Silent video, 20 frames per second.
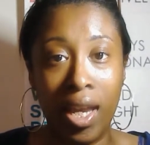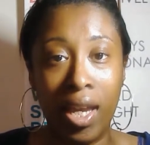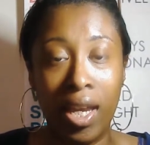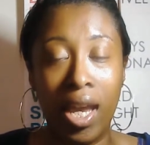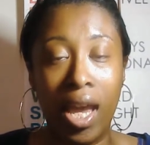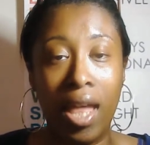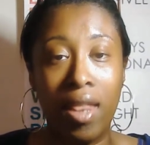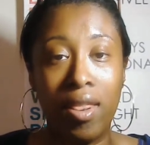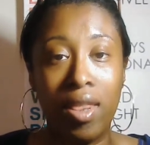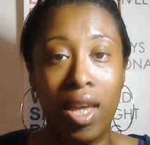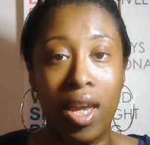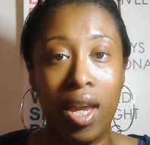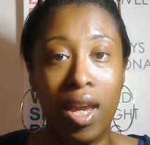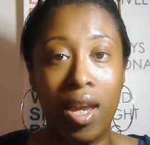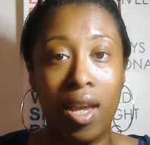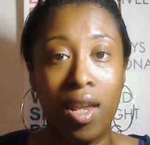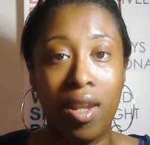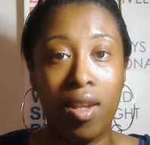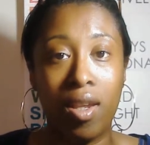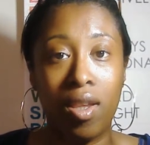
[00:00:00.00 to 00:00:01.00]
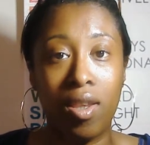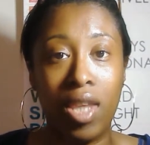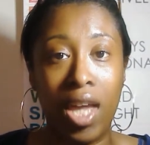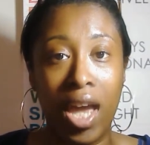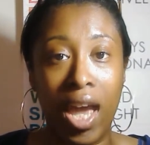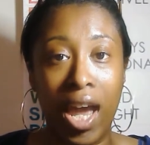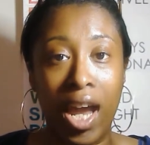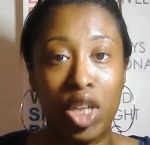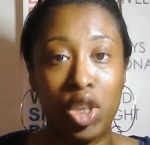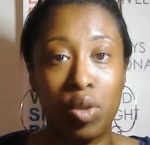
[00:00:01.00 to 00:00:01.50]
And then the
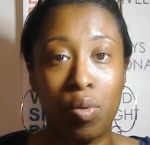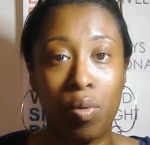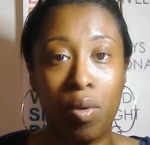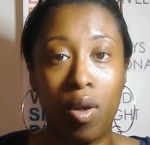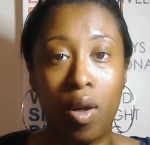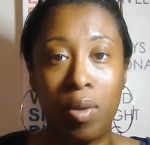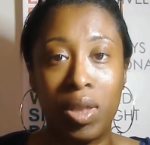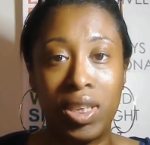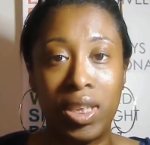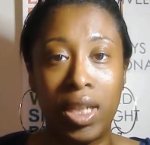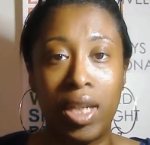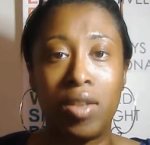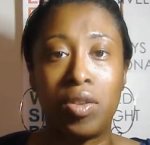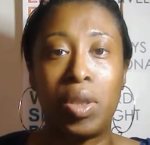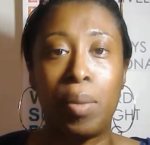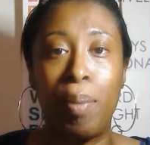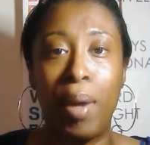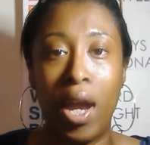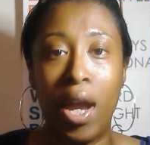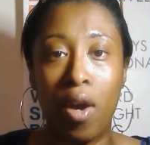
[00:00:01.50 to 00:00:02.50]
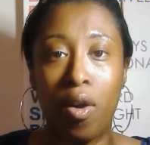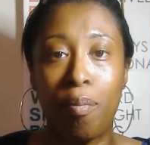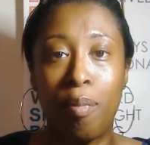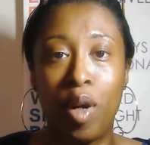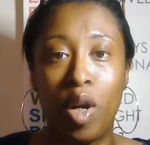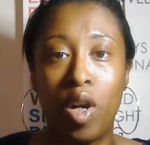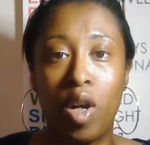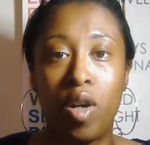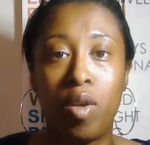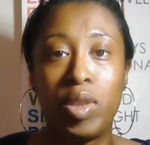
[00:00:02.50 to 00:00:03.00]
actual, I want to say, is the
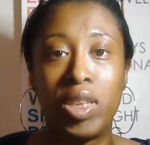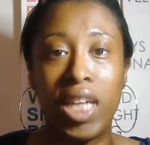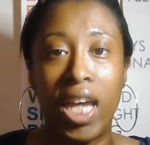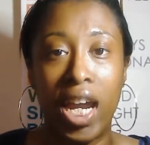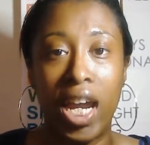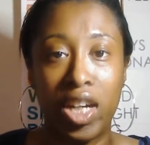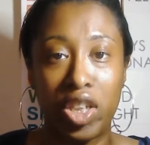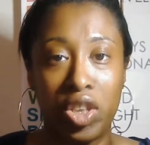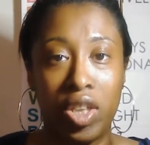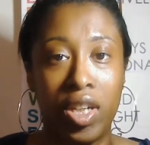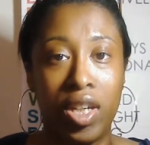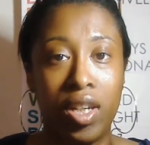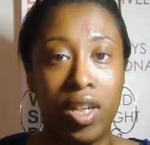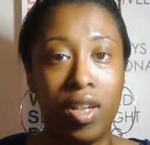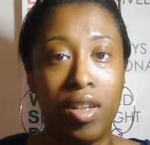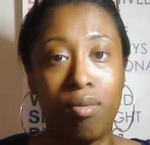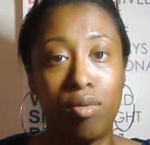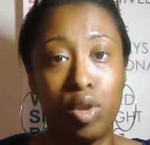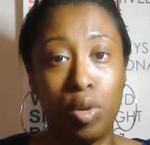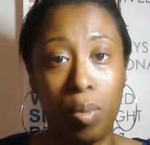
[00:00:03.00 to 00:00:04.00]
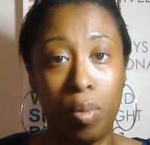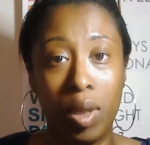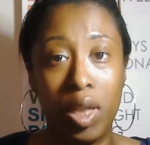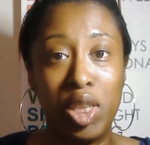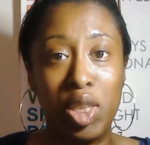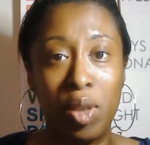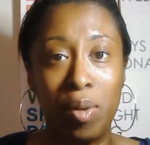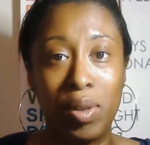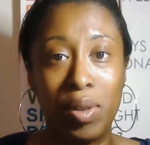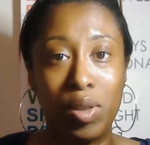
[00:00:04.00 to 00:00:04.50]
Powerball was actually
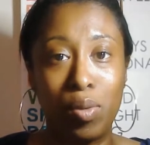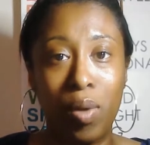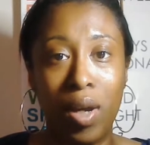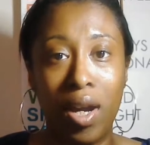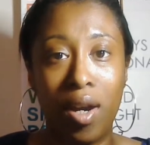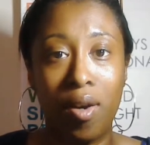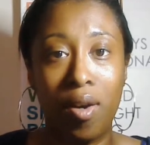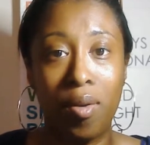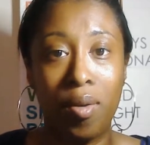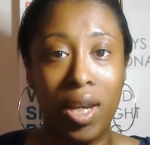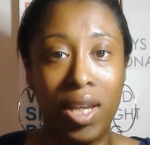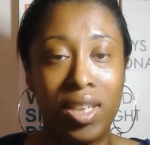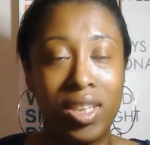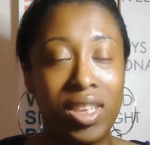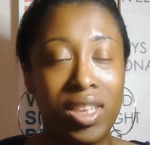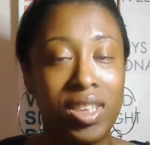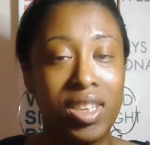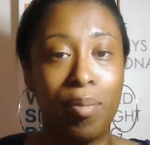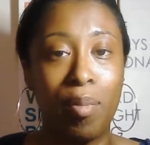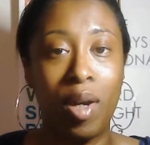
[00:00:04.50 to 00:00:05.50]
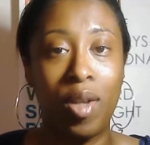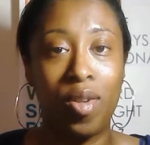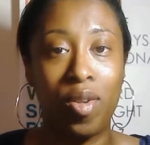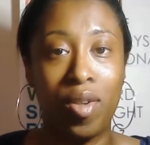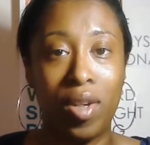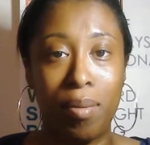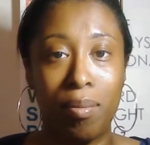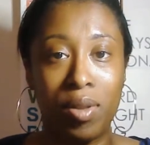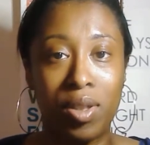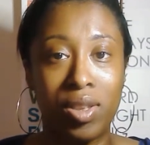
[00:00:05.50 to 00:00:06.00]
22 as well. And then some other
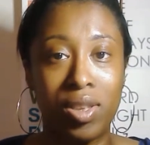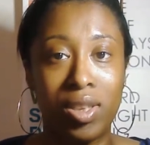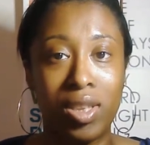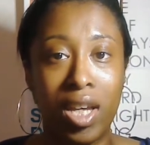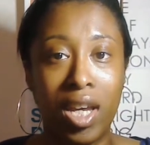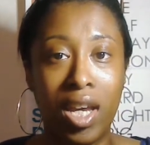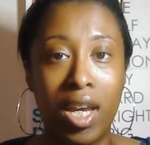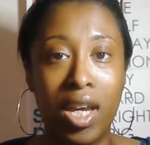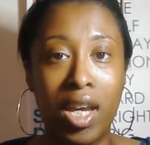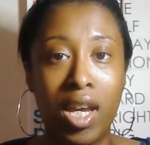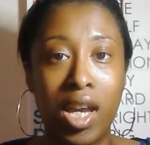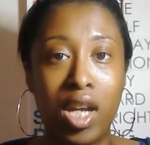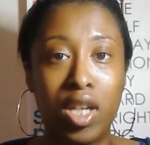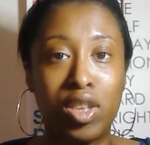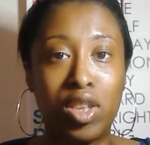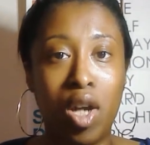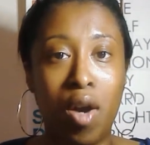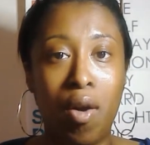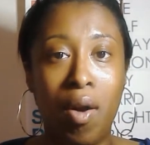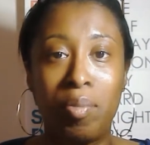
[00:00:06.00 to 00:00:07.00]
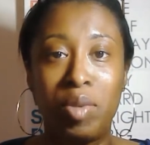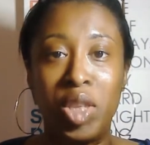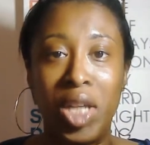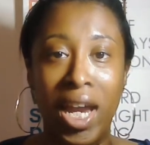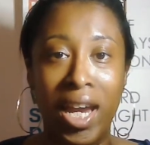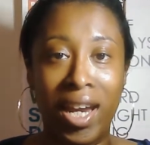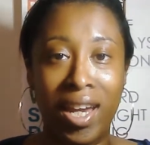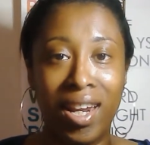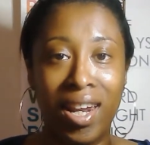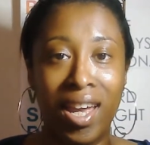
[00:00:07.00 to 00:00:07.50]
numbers. So I'm
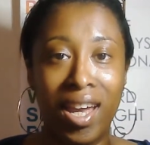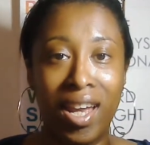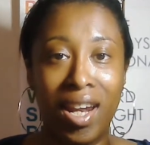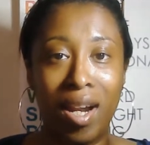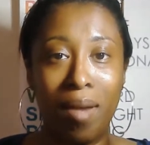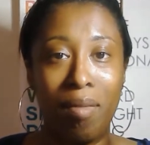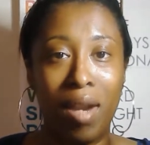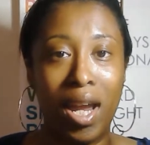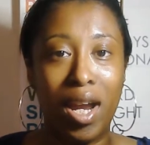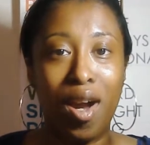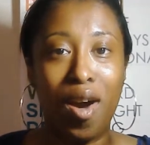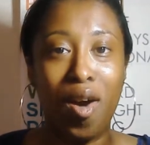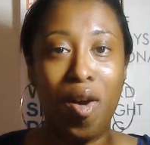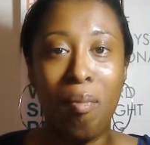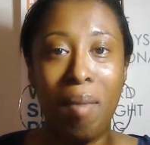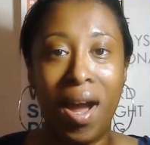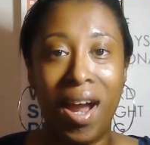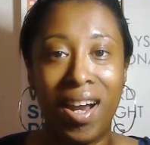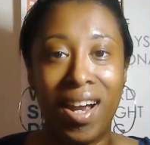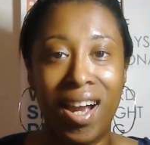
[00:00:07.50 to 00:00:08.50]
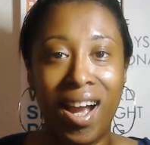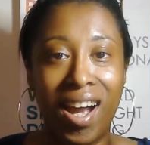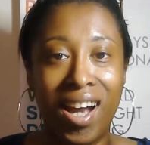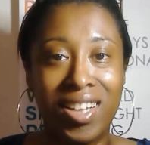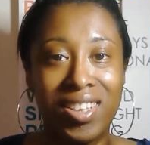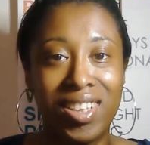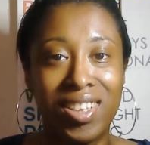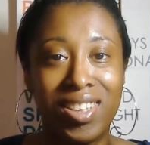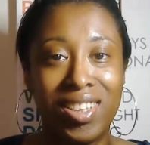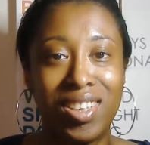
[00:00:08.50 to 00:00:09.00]
checking in. I'm like, oh my
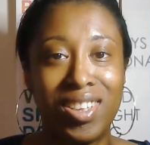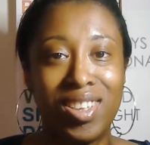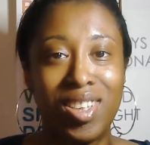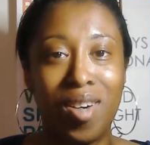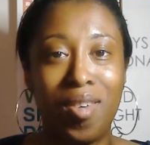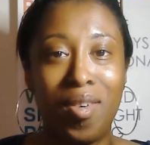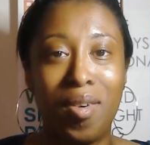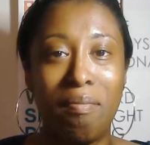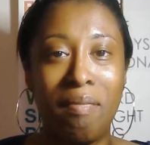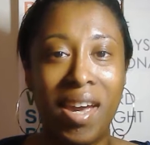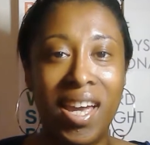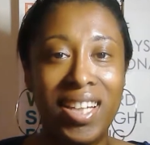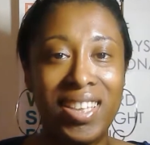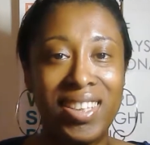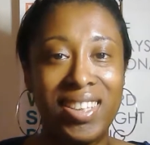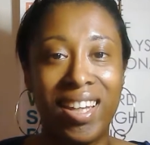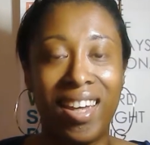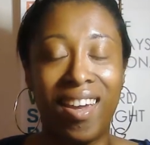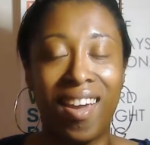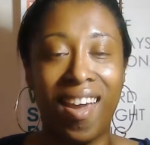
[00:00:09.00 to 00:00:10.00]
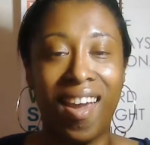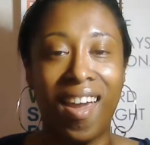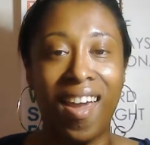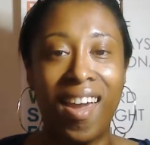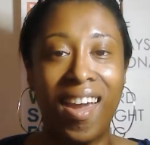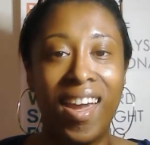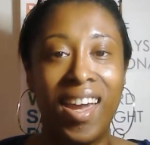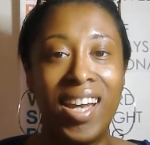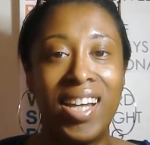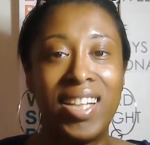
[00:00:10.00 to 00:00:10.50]
gosh, this is so amazing
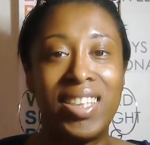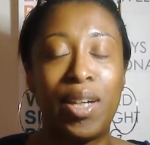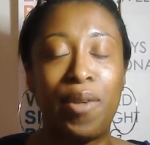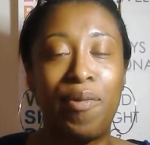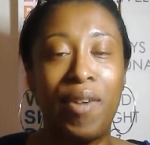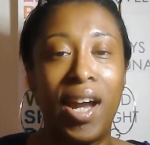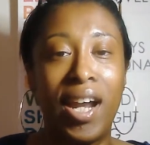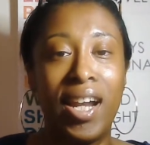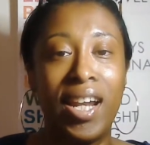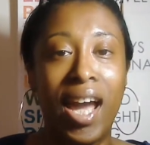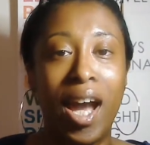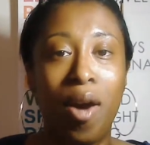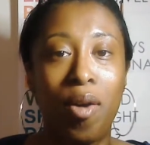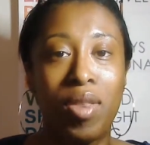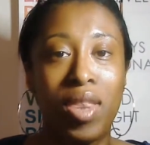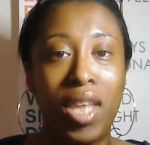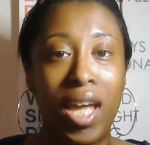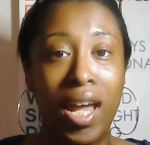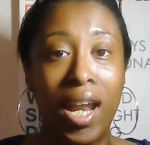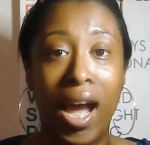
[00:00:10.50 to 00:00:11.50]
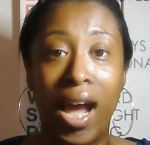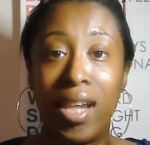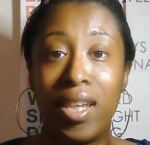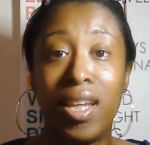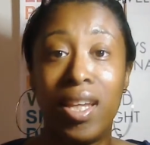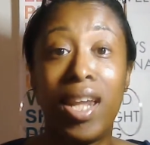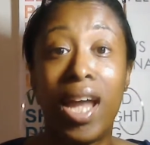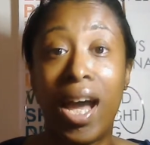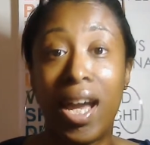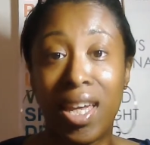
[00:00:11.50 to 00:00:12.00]
to find out that I
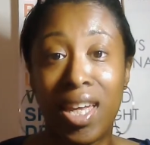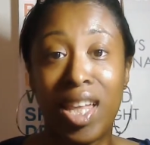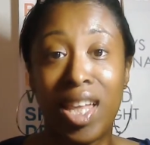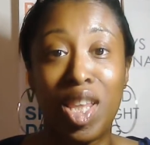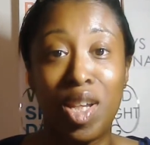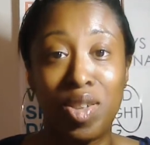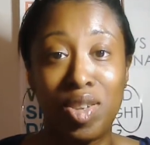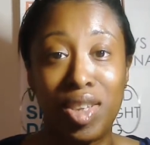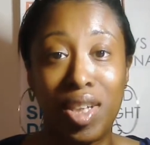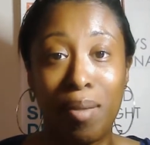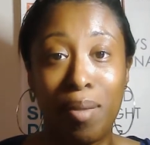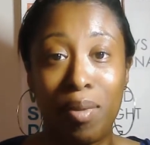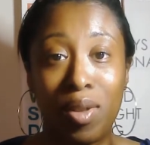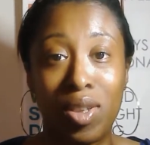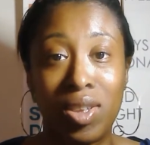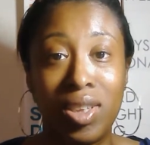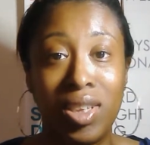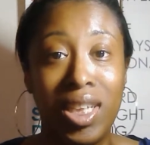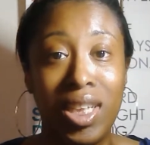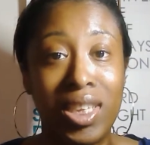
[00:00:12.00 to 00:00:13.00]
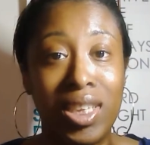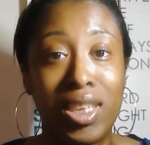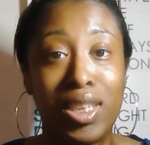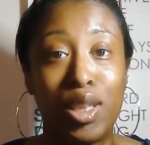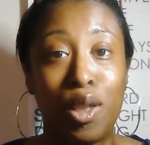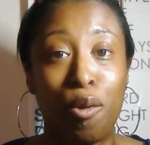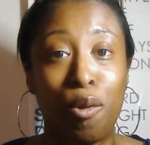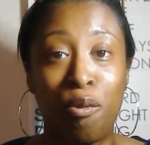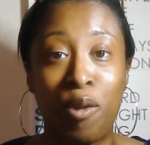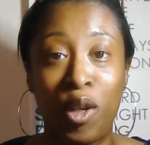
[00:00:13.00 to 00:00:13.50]
did not get those numbers. This is
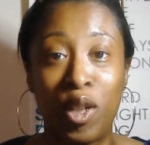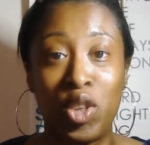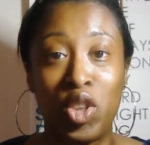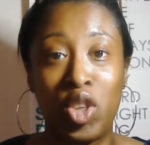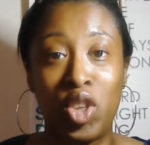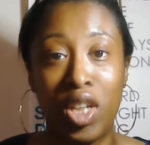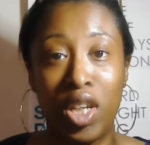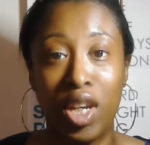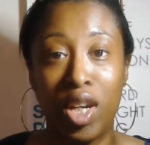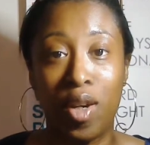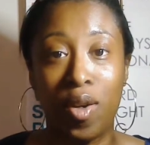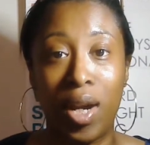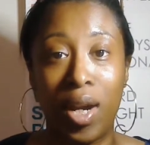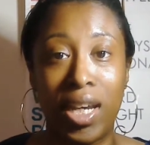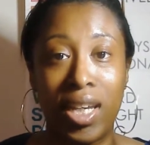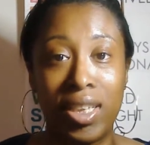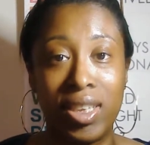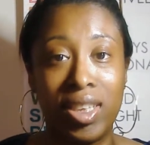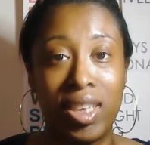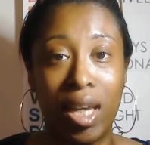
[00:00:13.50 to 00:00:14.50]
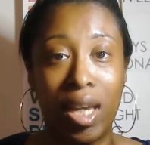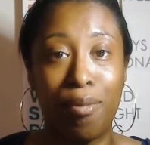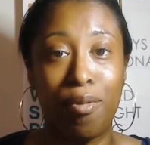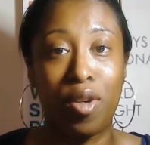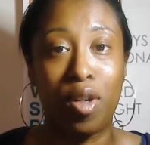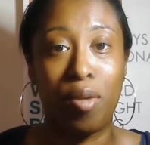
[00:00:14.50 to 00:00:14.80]
the first year I can say for the